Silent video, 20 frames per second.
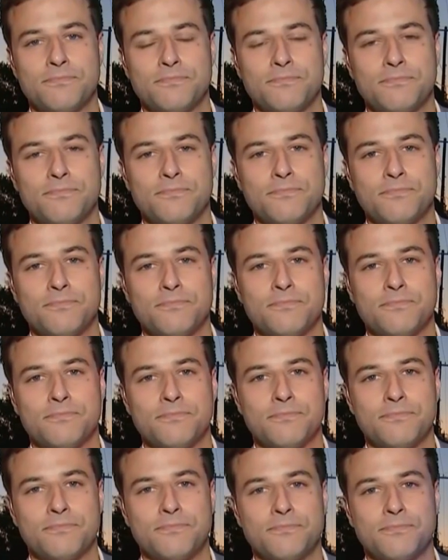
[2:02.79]

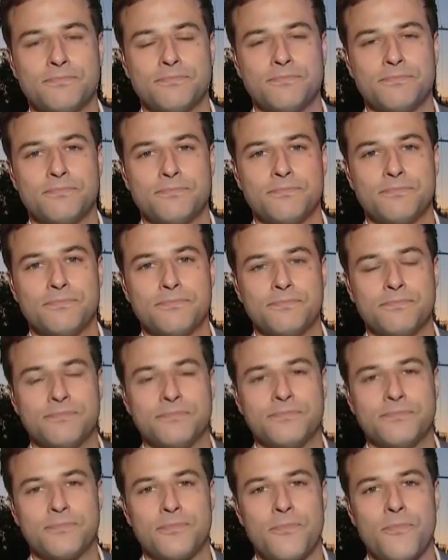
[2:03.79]

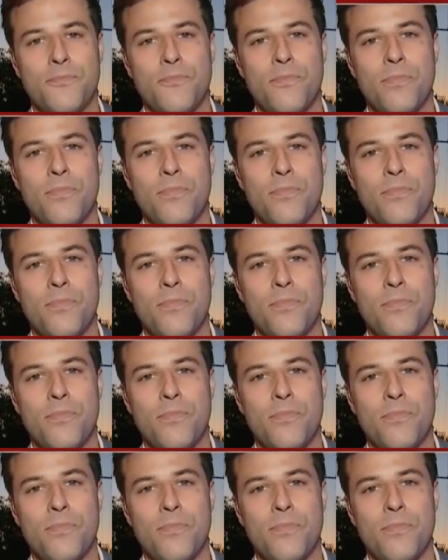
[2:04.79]
The person shown says nothing.